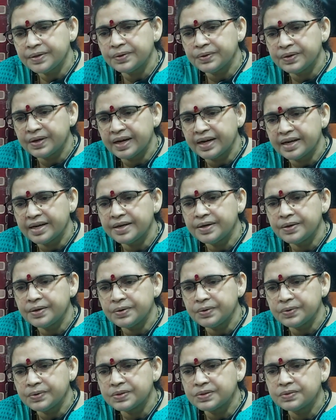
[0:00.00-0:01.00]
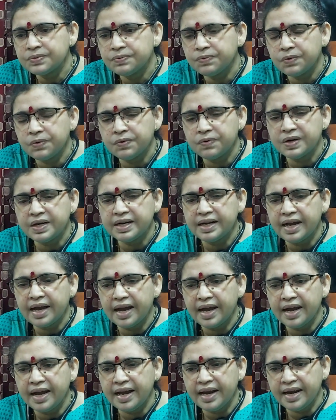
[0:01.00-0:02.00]
to current dose over
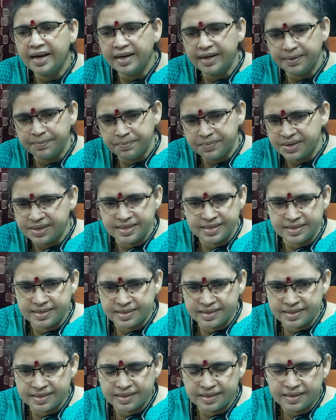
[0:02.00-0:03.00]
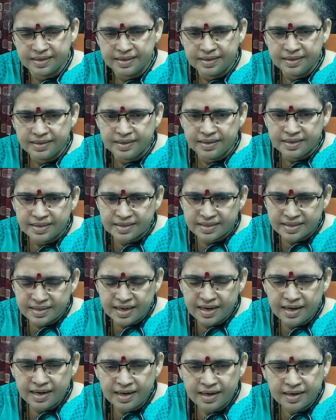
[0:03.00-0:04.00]
8 months.
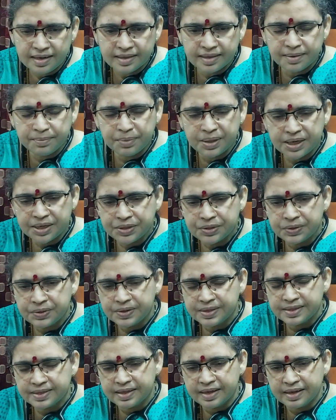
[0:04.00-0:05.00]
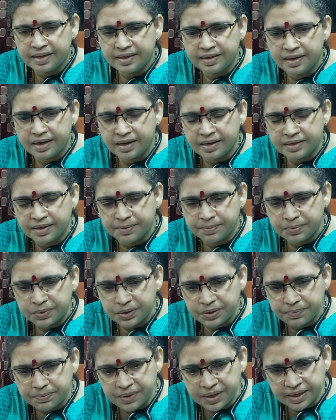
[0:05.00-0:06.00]
Still, the blood sugars are not up to
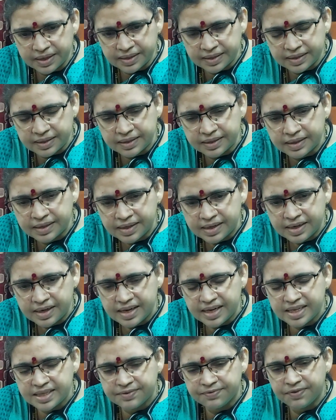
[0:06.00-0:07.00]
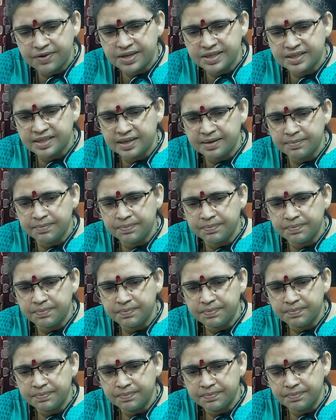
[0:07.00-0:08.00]
the mark. His fasting
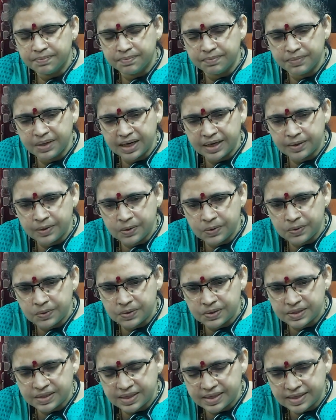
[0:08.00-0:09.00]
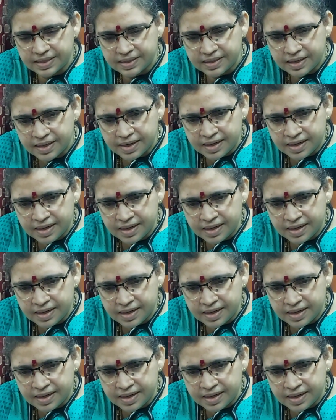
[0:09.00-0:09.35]
blood glucose is